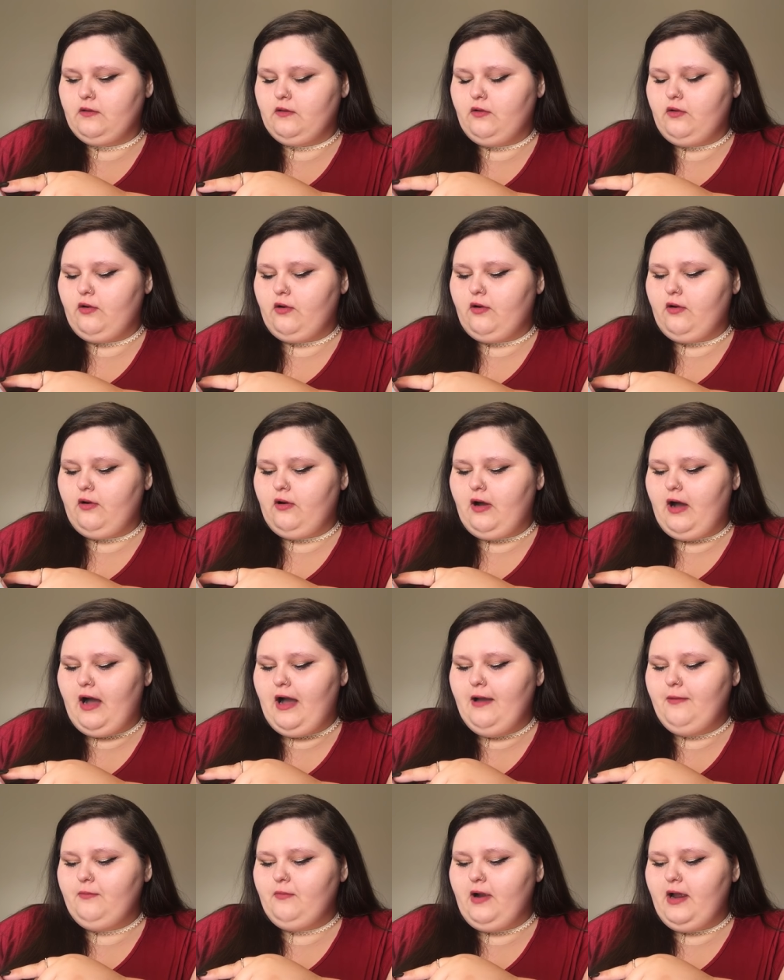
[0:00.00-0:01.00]
Girl,
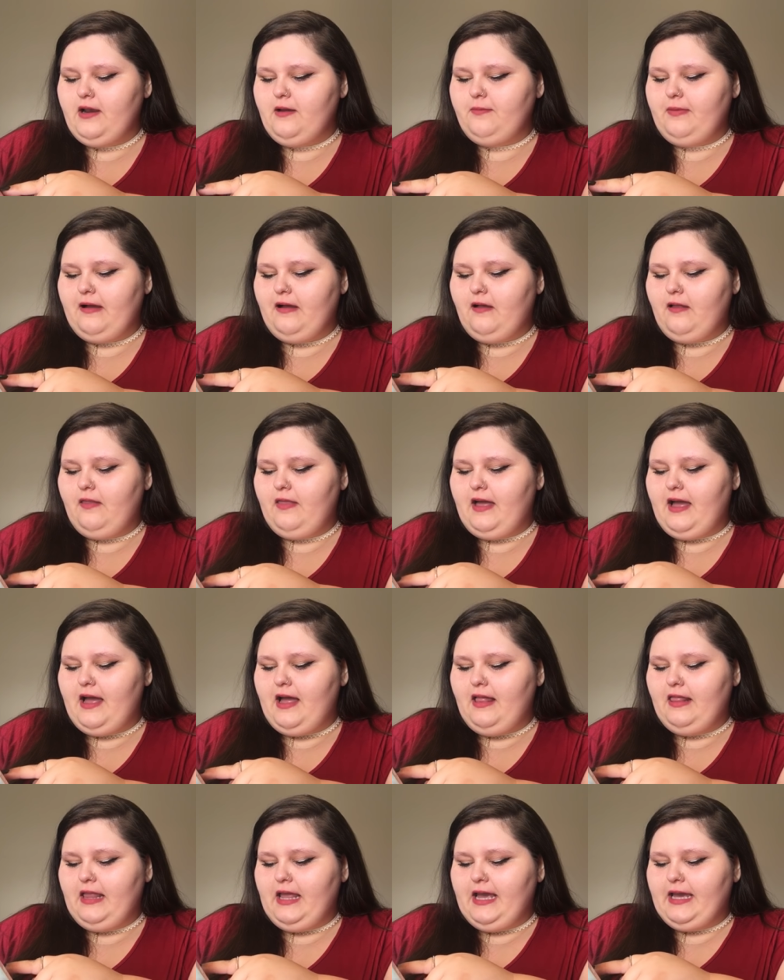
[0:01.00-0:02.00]
I'm right about
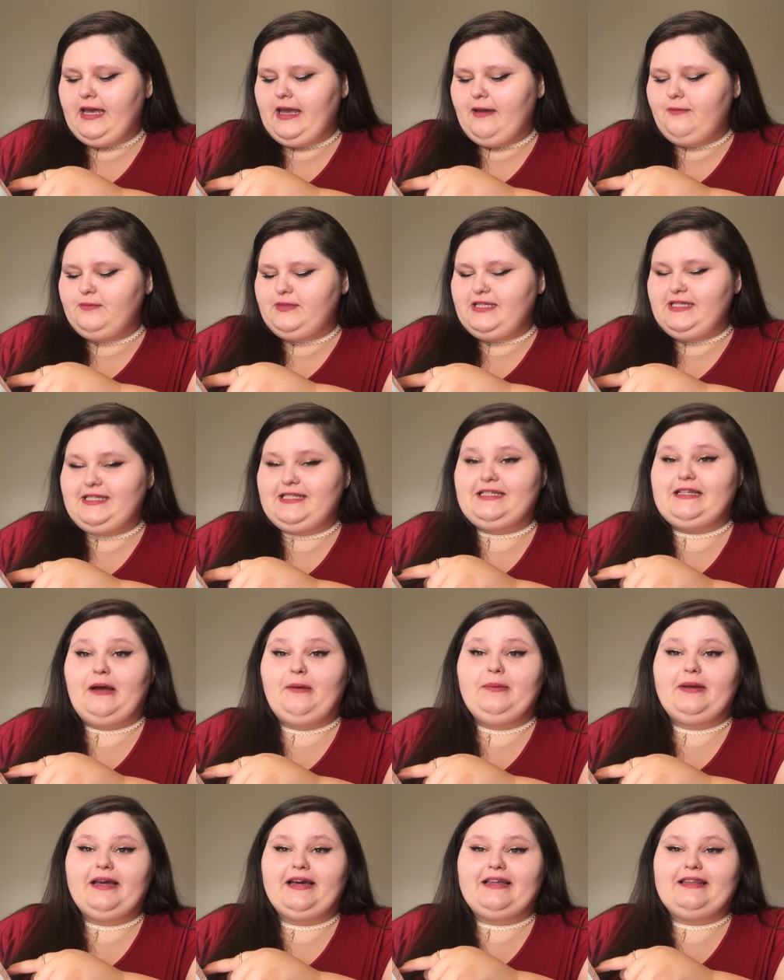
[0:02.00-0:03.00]
that, like, empty
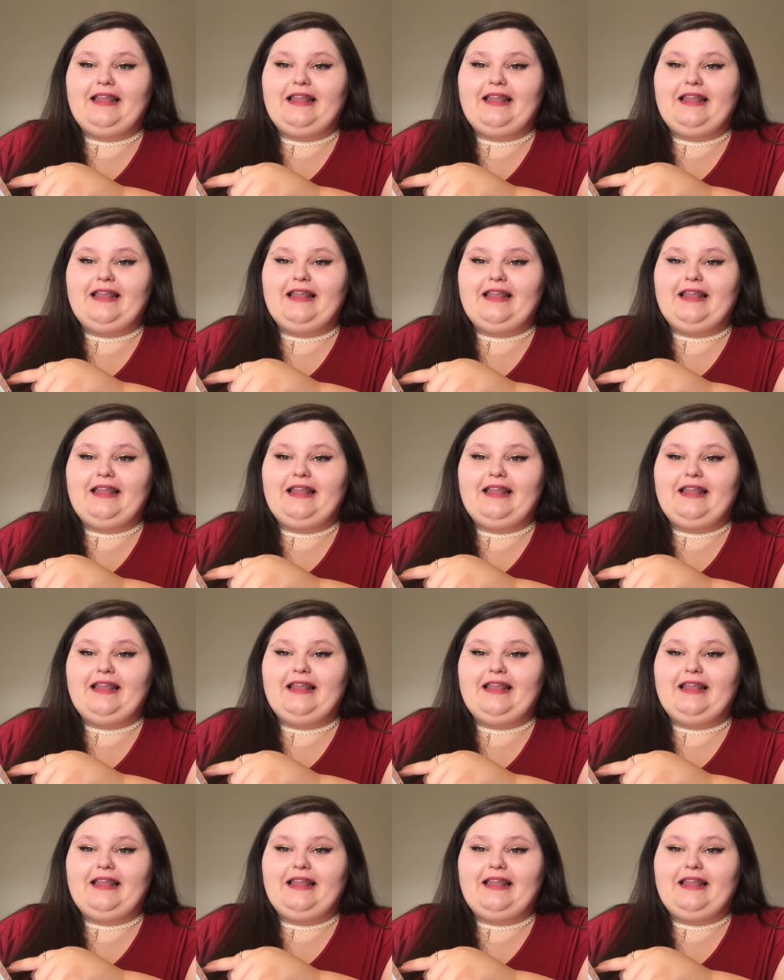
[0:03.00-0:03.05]
stomach